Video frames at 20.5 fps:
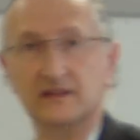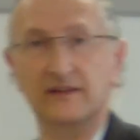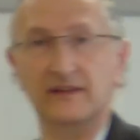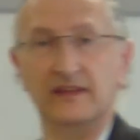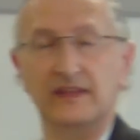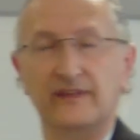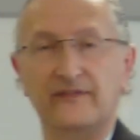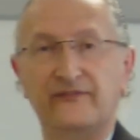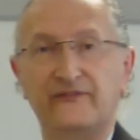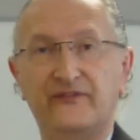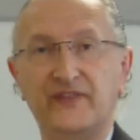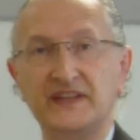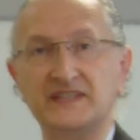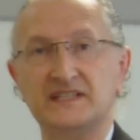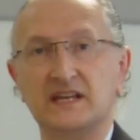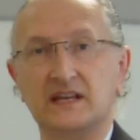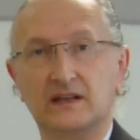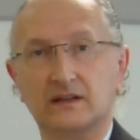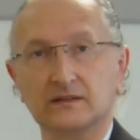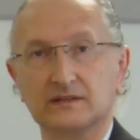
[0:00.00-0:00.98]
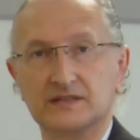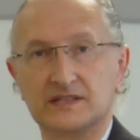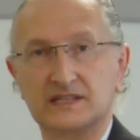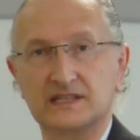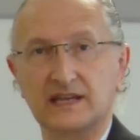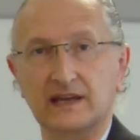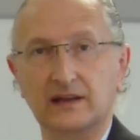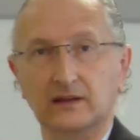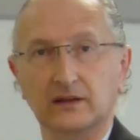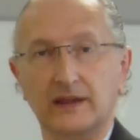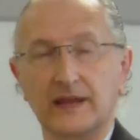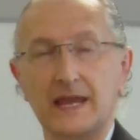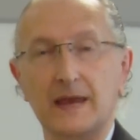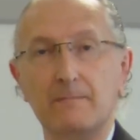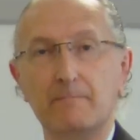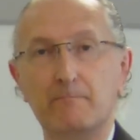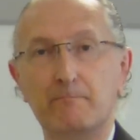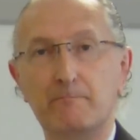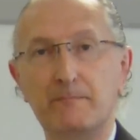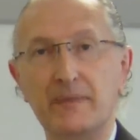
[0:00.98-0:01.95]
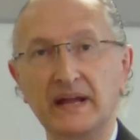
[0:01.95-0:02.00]
the physical skill,
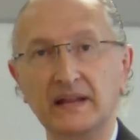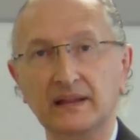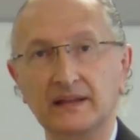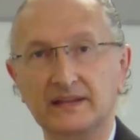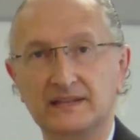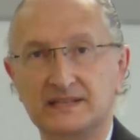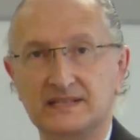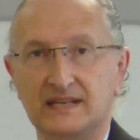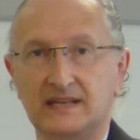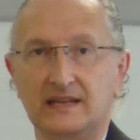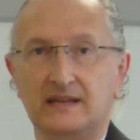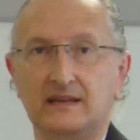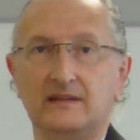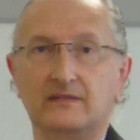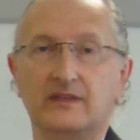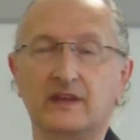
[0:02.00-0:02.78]
the ability,